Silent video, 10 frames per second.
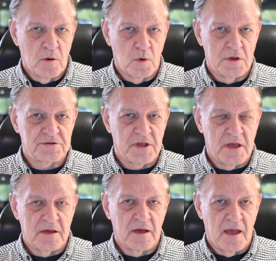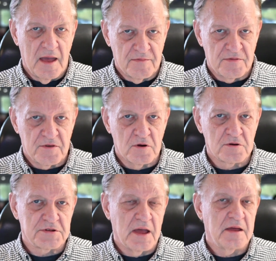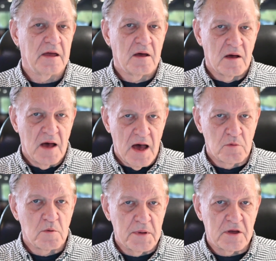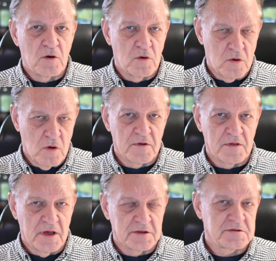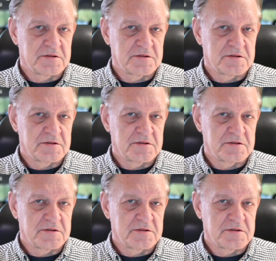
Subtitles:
Wednesday, and Thursday, I will be going over this.